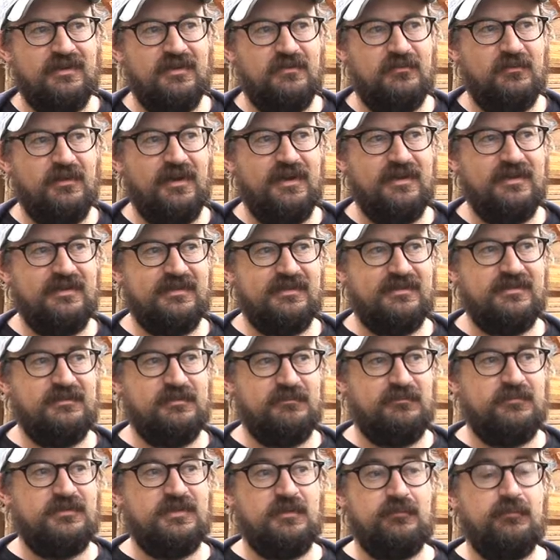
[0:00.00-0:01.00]
at ways to
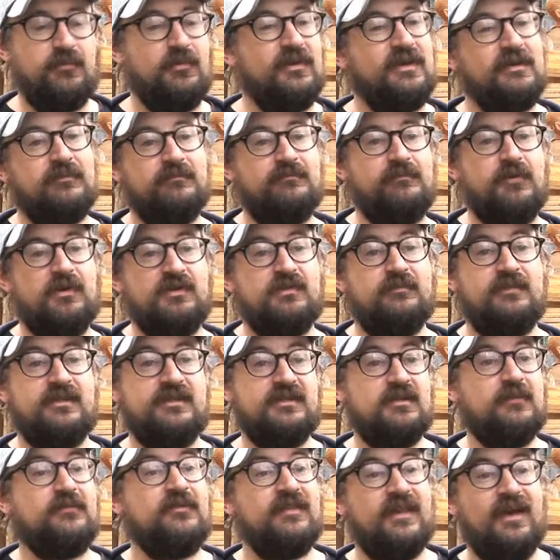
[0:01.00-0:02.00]
bring possibly
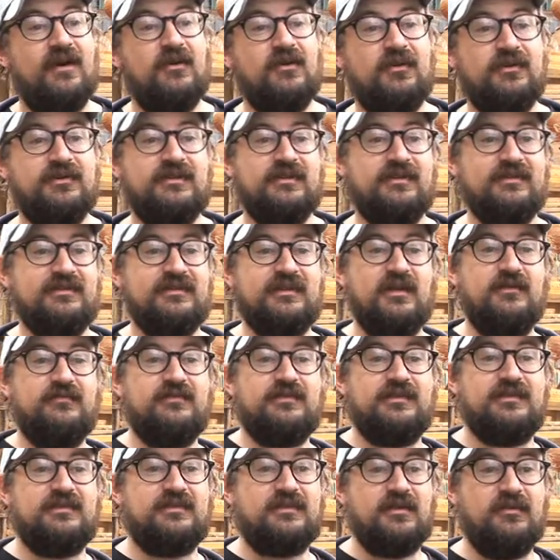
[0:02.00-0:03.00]
some of that audience over
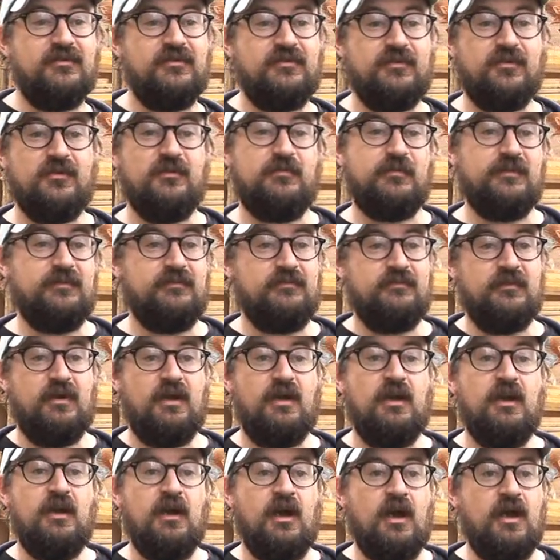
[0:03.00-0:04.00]
to Scunthorpe
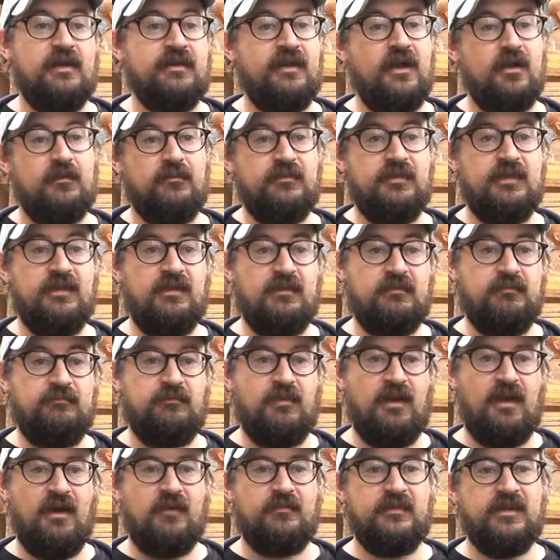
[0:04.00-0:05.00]
and help the
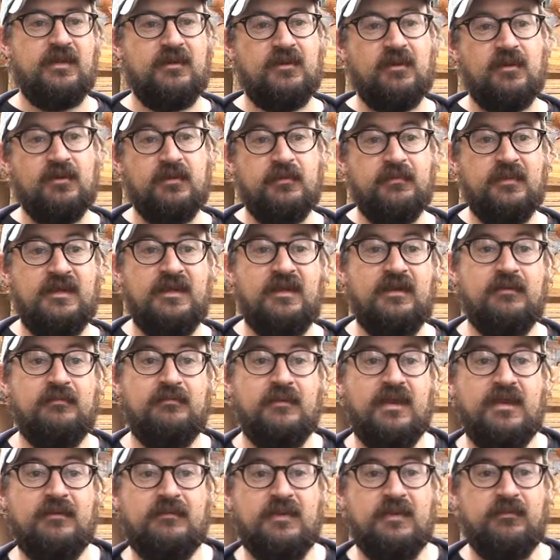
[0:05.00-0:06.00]
economy and
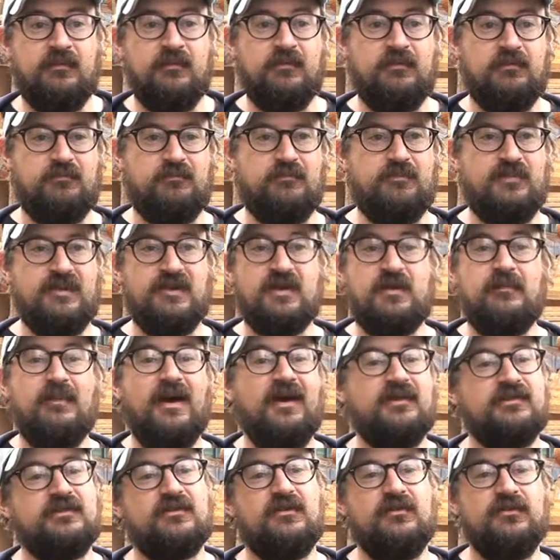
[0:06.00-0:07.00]
make people think
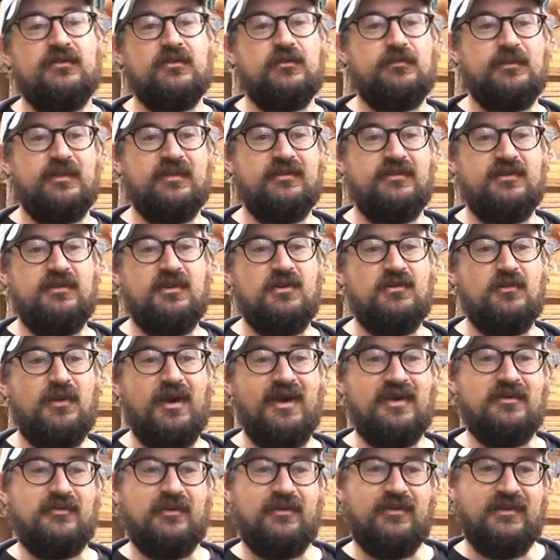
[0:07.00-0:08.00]
about Scunthorpe in a new
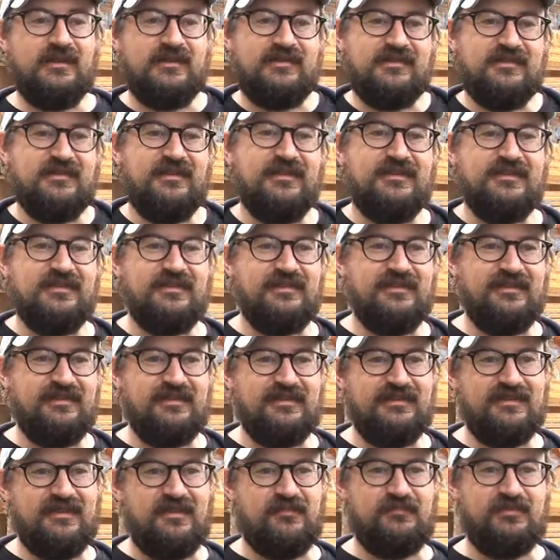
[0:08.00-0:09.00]
way where exciting
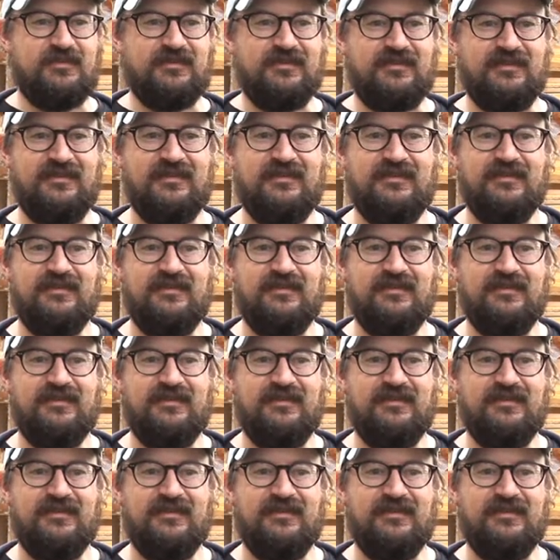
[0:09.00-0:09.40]
things happen.